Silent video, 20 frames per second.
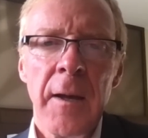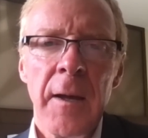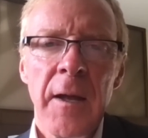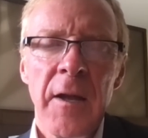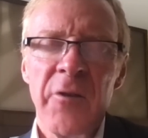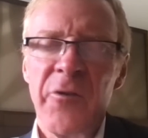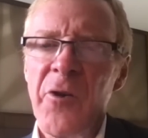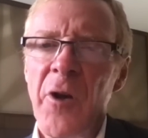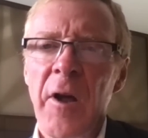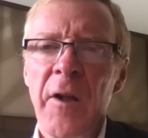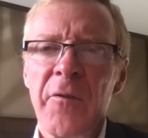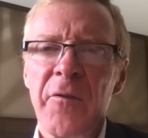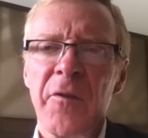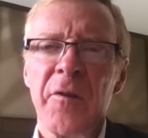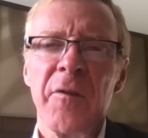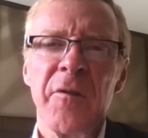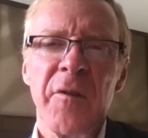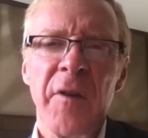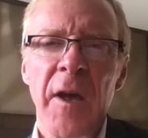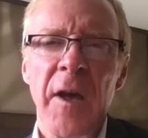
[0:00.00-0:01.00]
And
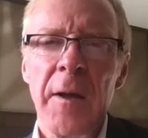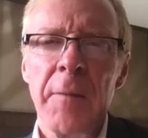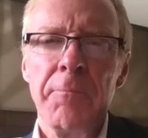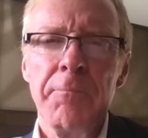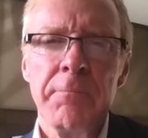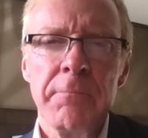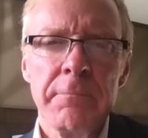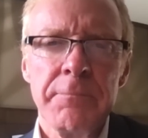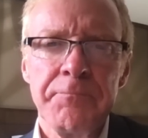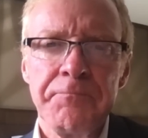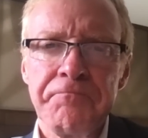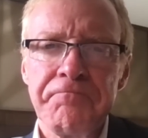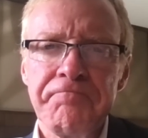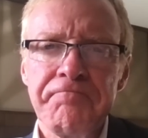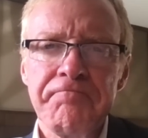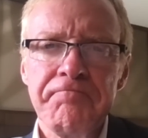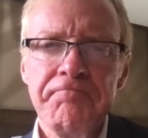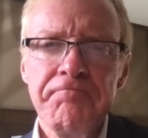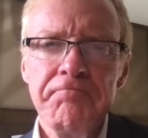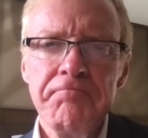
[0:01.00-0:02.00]
Johnson said,
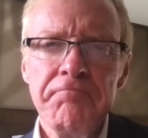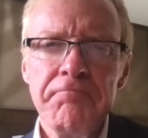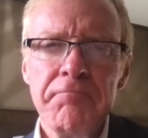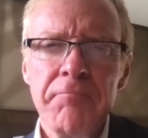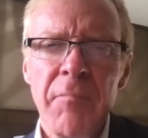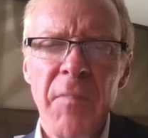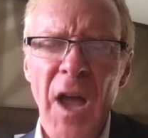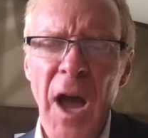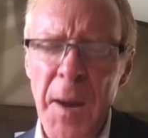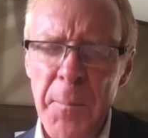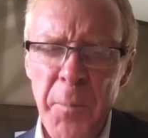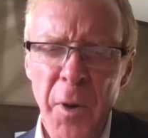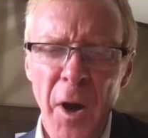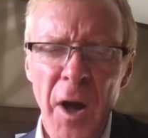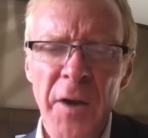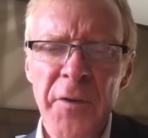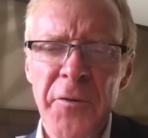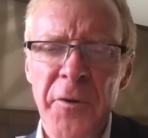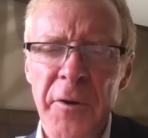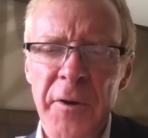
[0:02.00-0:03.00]
I
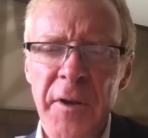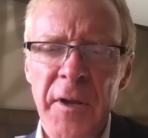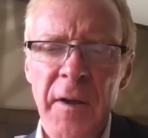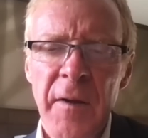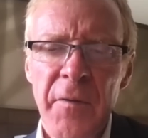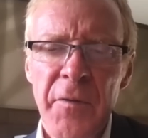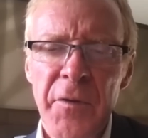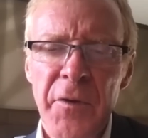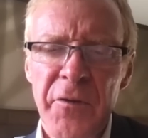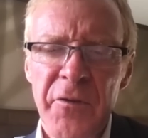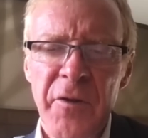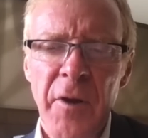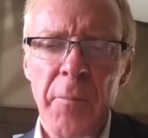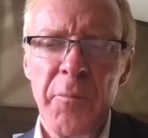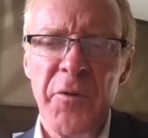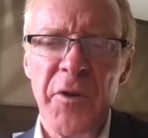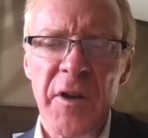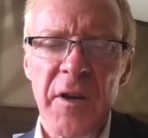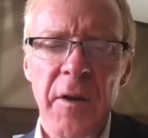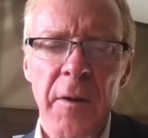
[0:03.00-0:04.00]
pondered the
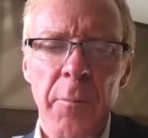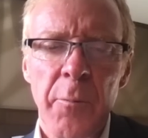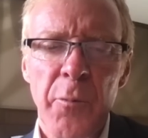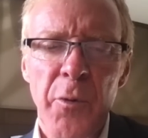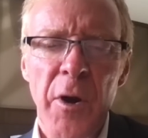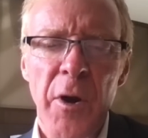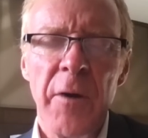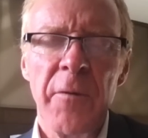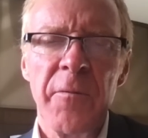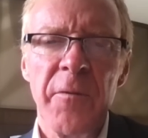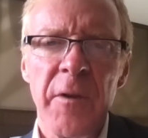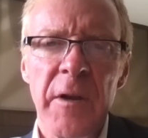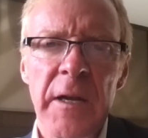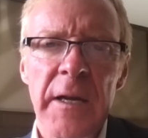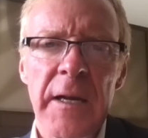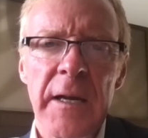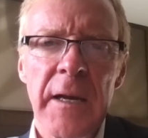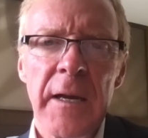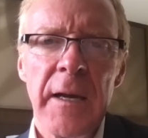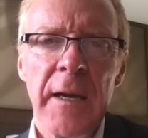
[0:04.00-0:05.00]
subject prayerfully